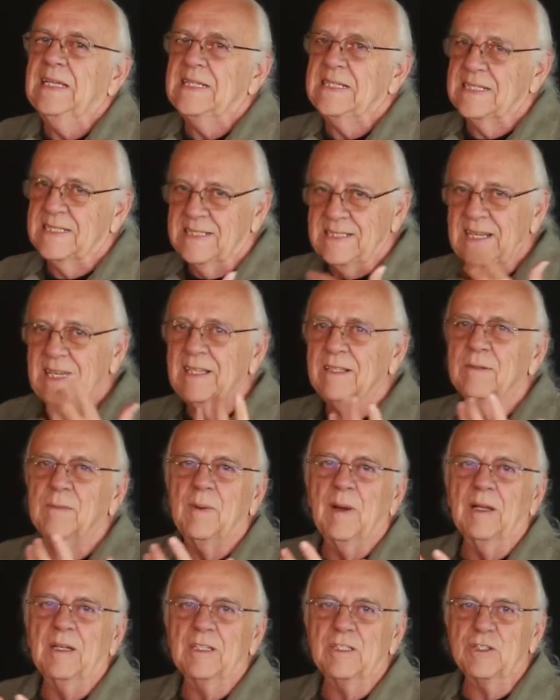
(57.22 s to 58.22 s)
You see
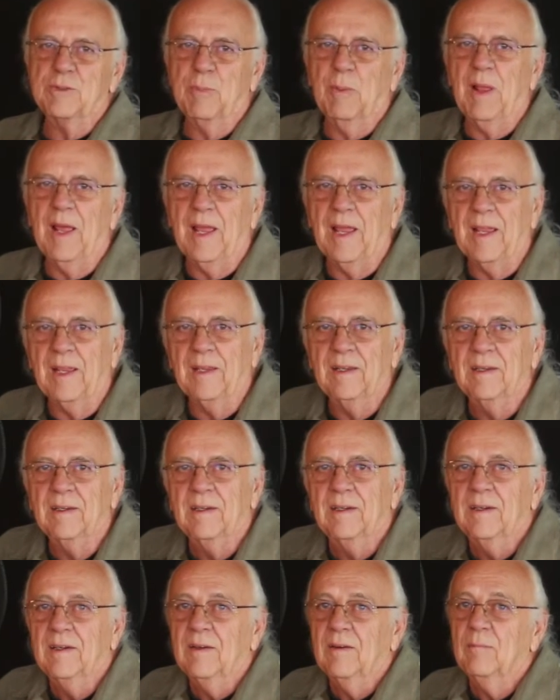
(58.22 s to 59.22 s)
them on display,
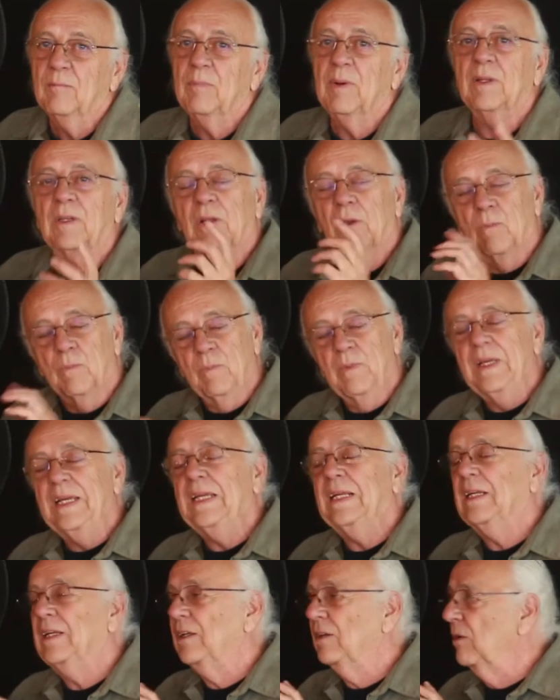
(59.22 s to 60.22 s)
but they
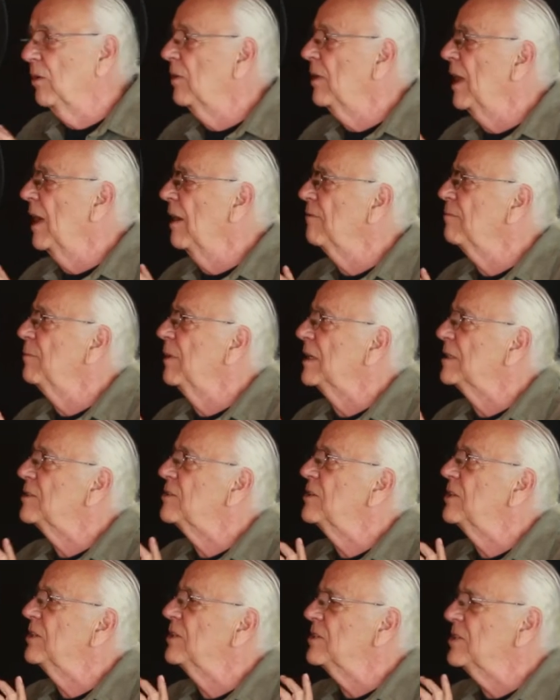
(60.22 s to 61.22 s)
really don't have
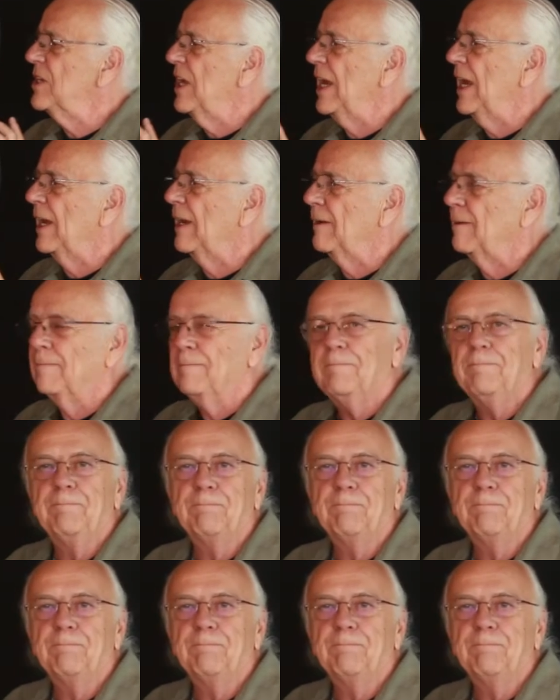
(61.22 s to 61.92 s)
much to say.